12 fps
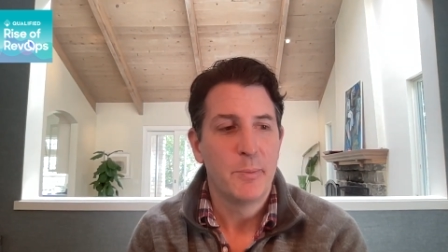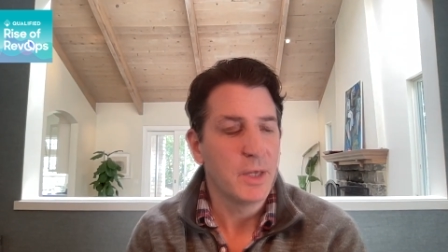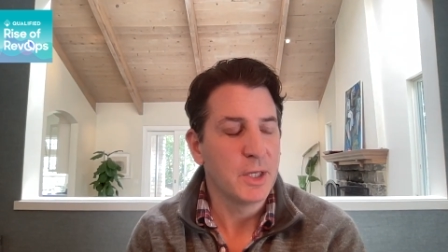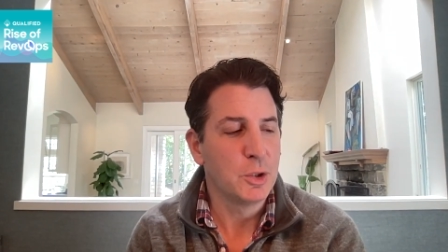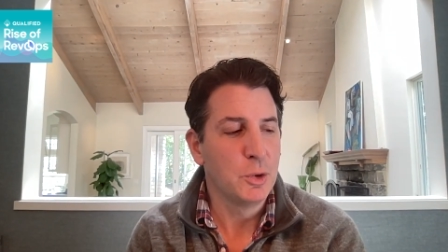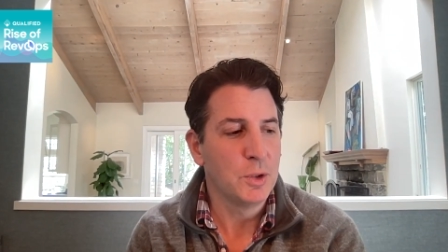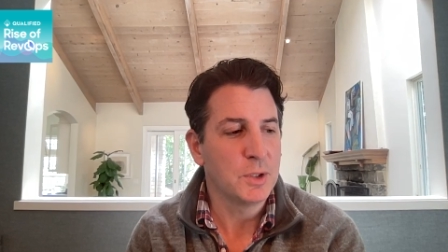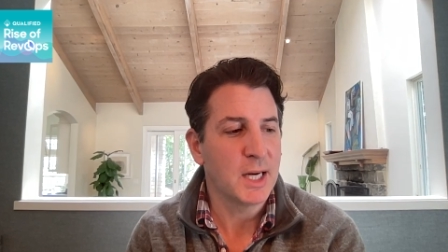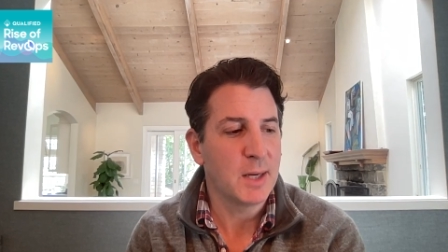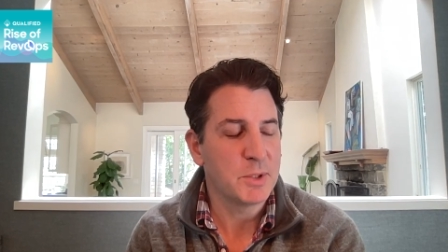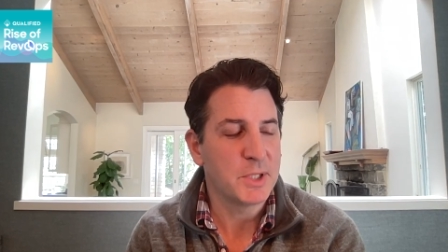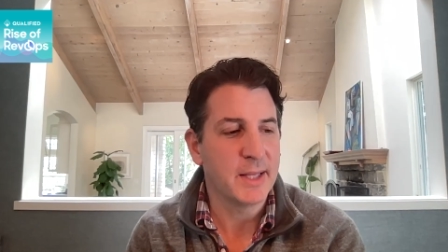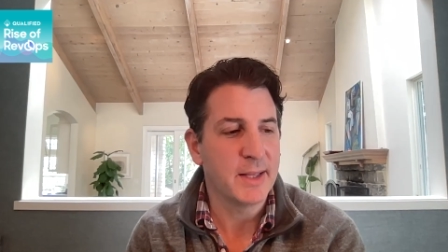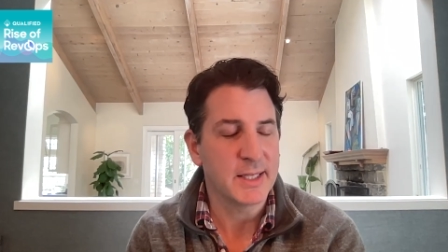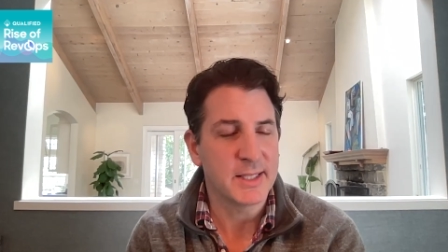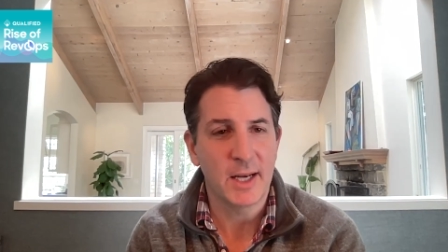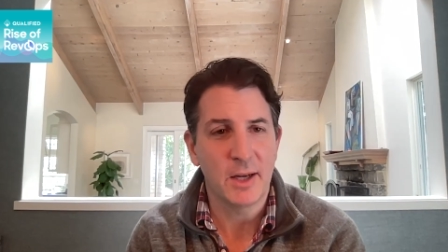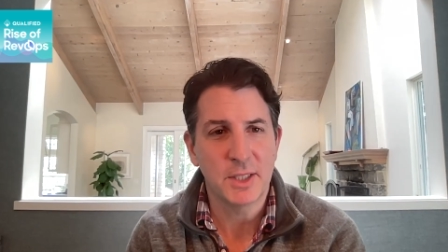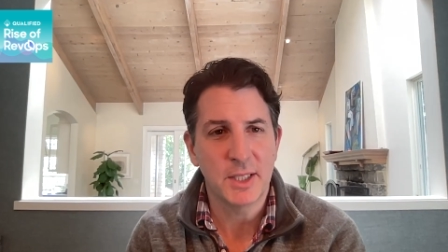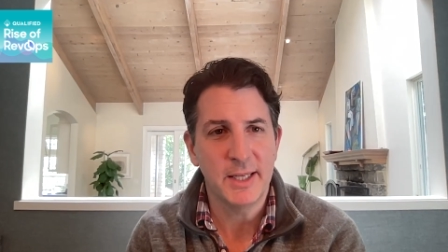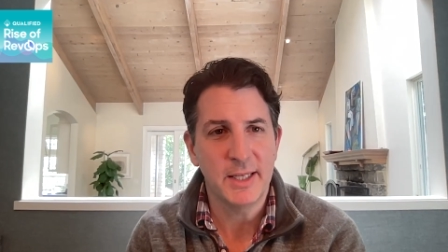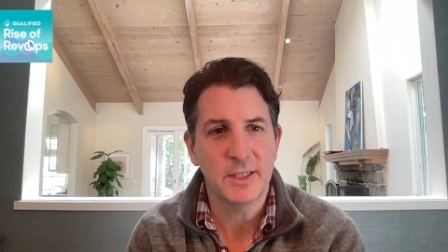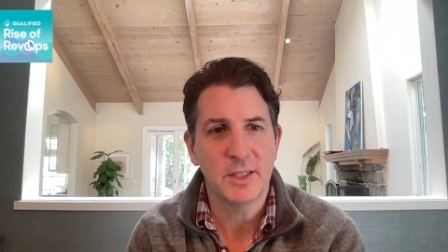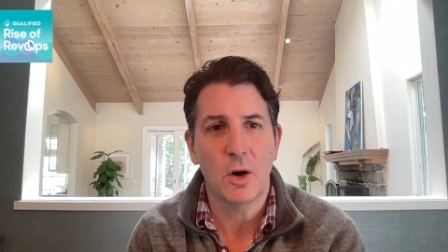The tools that I'm seeing that sell to
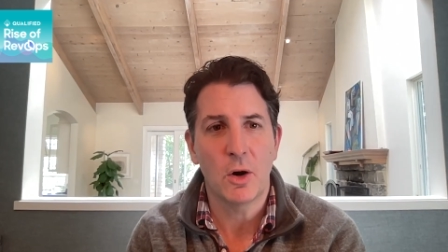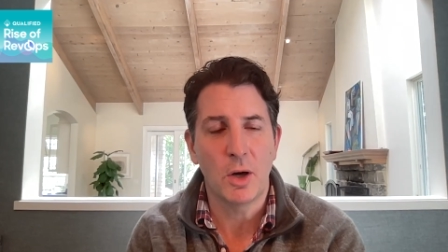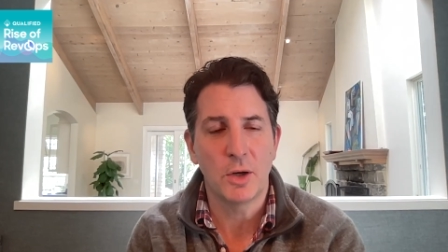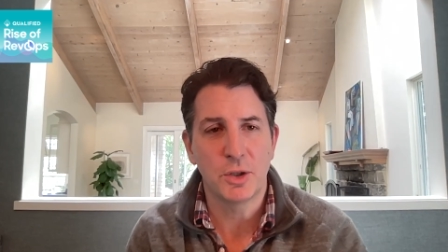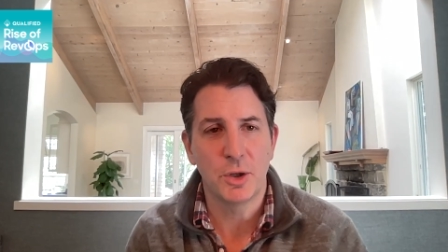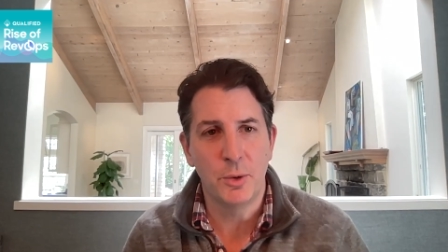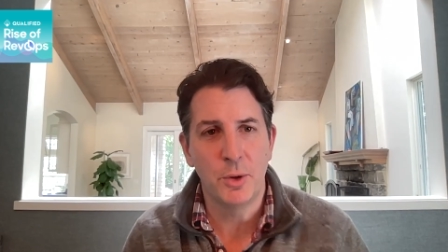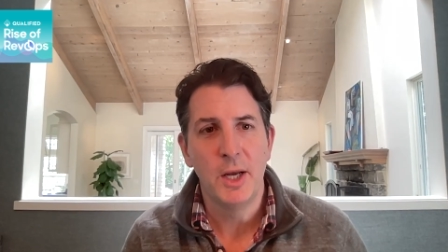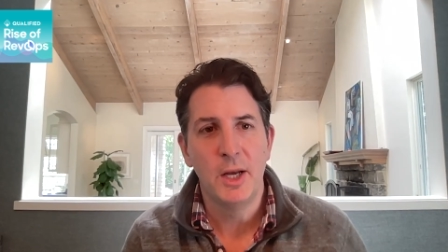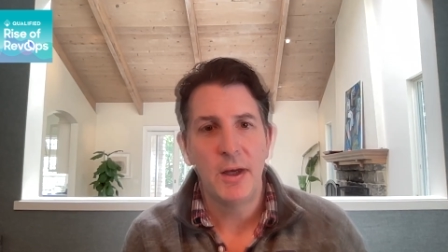this are also,